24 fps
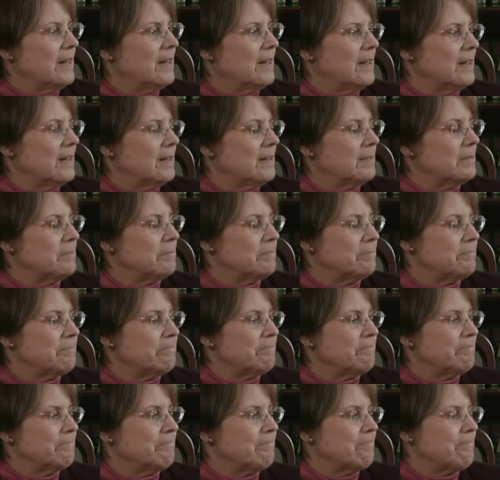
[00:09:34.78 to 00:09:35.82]

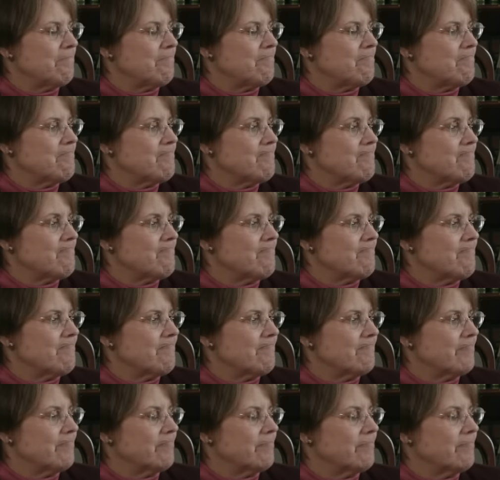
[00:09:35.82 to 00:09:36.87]

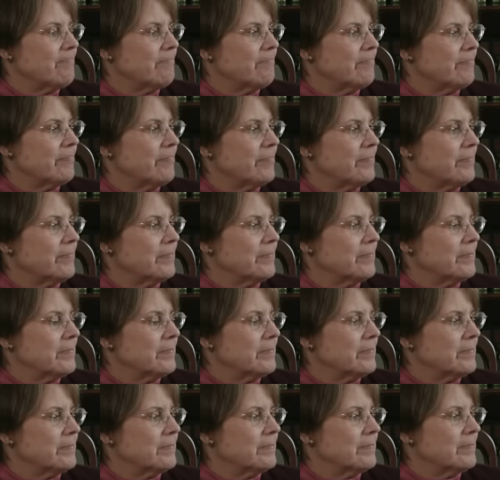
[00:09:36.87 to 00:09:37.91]

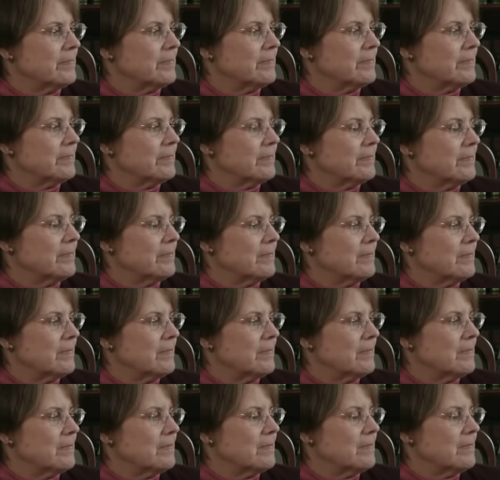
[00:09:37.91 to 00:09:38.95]

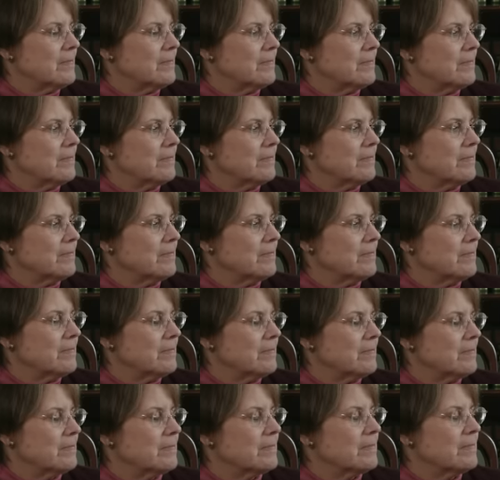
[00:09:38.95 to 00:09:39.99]

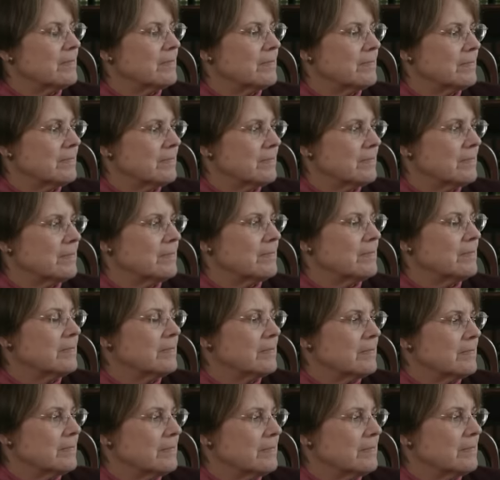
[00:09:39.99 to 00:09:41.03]

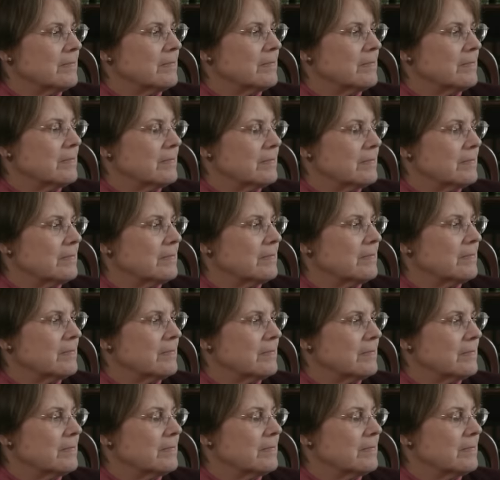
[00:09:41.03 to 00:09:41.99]
(silent)